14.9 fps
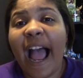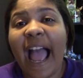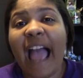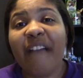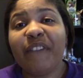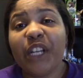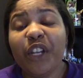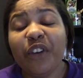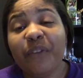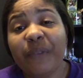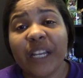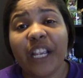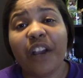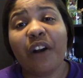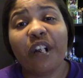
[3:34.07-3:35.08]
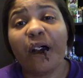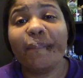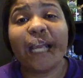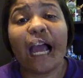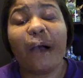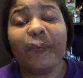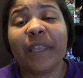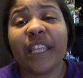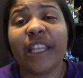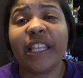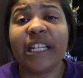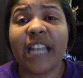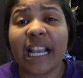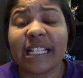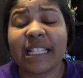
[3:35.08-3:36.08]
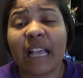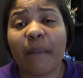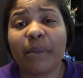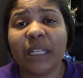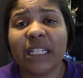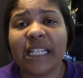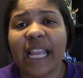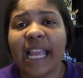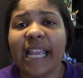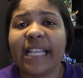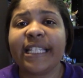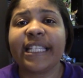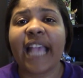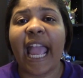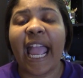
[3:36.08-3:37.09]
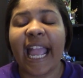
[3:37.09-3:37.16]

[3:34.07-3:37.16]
I have a new video coming out within the next couple of days,